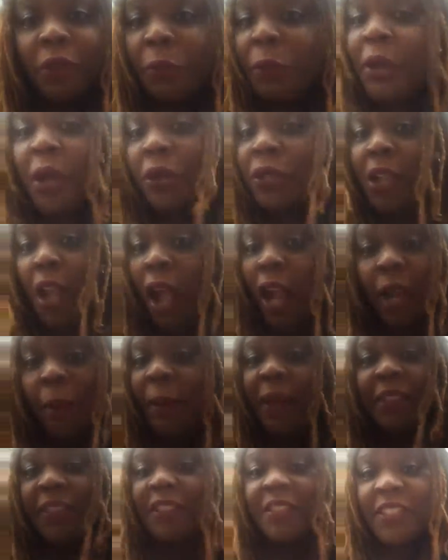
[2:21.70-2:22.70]
We don't talk
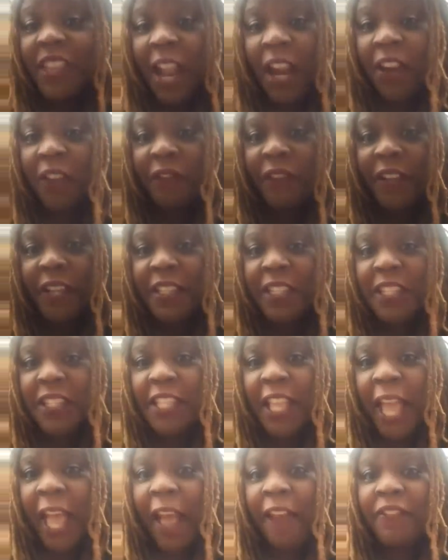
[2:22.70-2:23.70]
about the sacrifices
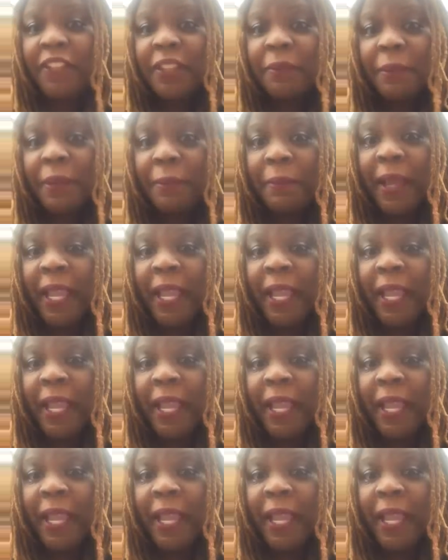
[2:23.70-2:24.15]
that have to be